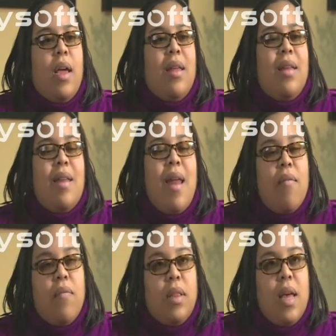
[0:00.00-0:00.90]
and
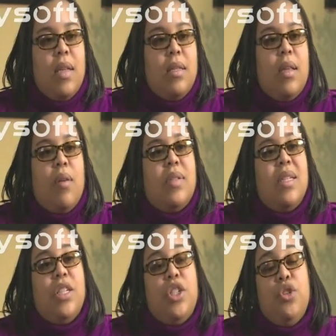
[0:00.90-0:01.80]
not realizing there
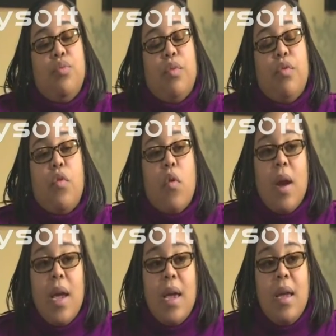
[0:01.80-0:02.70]
was an issue
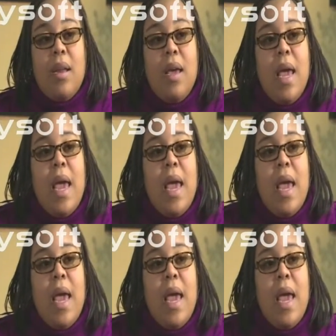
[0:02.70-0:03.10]
beforehand.